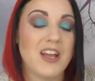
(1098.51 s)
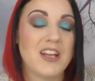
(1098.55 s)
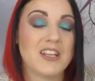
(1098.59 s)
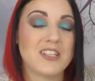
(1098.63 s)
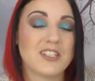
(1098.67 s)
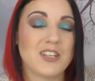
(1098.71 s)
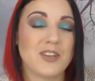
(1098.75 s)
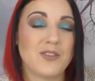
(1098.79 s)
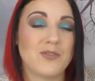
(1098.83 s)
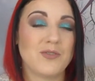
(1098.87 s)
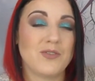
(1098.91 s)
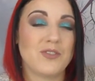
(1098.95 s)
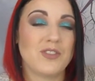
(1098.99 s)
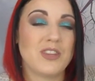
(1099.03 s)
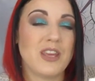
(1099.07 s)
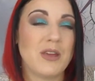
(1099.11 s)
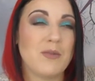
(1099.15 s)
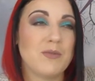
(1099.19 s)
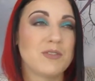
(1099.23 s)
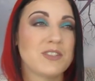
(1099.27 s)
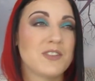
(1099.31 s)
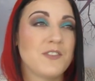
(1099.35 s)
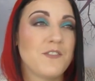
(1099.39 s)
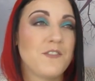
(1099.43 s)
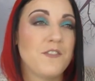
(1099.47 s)
So
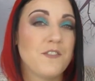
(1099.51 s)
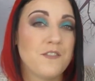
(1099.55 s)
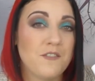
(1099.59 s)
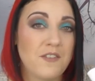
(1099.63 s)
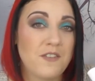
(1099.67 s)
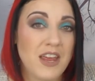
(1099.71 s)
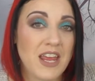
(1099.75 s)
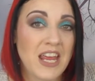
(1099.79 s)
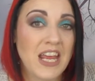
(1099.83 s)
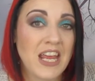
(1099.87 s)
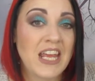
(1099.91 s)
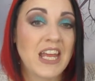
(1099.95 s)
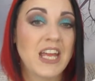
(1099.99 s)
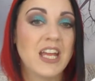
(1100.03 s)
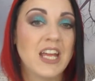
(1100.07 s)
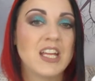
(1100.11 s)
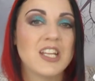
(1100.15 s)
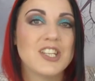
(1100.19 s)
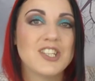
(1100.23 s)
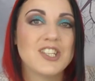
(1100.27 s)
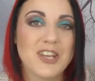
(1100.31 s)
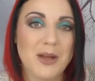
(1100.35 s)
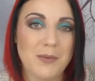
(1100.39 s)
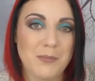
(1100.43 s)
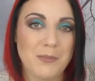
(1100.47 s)
it was fig
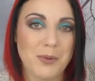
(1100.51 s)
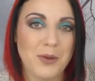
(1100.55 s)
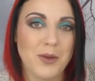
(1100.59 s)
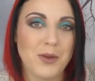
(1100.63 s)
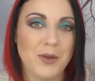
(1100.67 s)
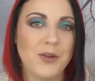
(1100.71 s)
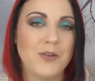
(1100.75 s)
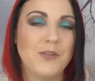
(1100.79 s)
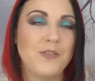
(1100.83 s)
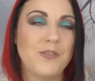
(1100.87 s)
shampoo,